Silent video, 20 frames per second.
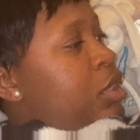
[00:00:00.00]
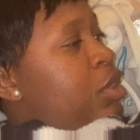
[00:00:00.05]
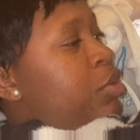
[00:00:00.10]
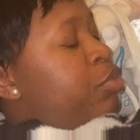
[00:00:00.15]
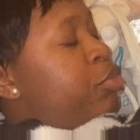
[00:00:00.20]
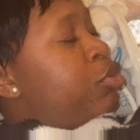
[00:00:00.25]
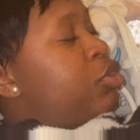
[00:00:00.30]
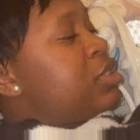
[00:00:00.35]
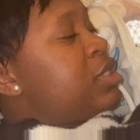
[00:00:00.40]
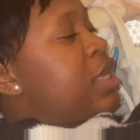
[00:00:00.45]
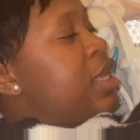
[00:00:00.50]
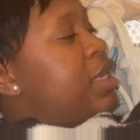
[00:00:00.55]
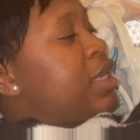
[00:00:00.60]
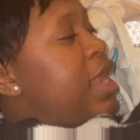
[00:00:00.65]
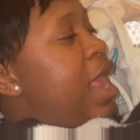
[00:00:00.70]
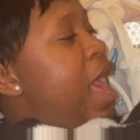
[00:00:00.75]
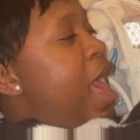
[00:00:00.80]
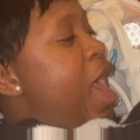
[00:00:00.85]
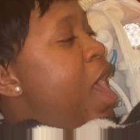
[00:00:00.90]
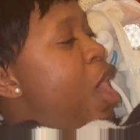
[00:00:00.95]
Put it
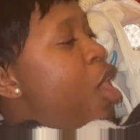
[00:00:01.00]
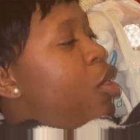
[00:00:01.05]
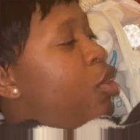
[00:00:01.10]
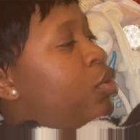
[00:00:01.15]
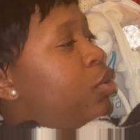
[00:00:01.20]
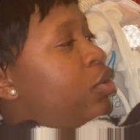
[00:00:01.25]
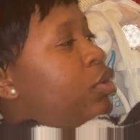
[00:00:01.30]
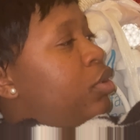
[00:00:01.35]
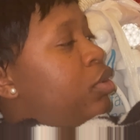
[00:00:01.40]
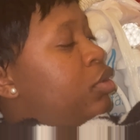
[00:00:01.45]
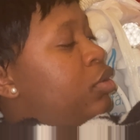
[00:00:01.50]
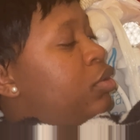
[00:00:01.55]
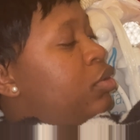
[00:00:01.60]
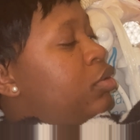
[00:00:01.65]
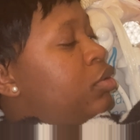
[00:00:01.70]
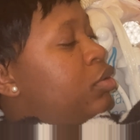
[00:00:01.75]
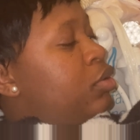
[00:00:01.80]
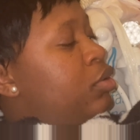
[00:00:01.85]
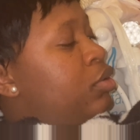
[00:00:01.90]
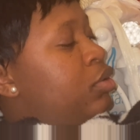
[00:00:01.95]
down. No! That
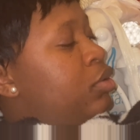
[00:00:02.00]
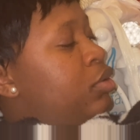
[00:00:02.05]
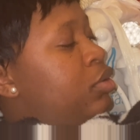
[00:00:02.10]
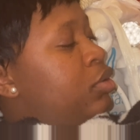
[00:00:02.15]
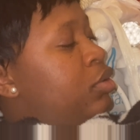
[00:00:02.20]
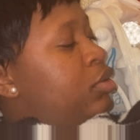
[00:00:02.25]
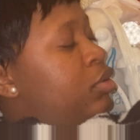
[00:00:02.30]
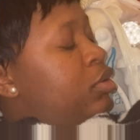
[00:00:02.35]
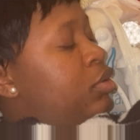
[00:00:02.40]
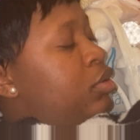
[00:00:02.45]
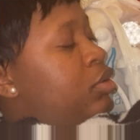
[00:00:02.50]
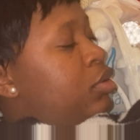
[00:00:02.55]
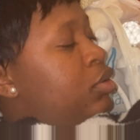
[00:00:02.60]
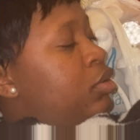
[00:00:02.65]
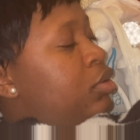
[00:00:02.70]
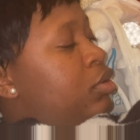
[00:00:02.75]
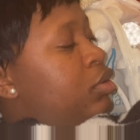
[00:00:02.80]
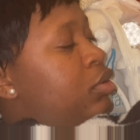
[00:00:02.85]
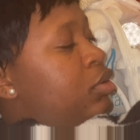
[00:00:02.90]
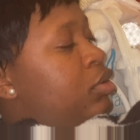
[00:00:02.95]

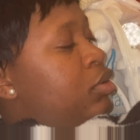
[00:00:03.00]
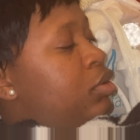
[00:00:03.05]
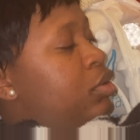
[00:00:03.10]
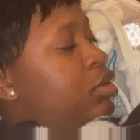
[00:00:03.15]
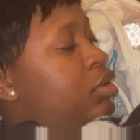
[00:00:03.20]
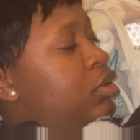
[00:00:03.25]
wasn't.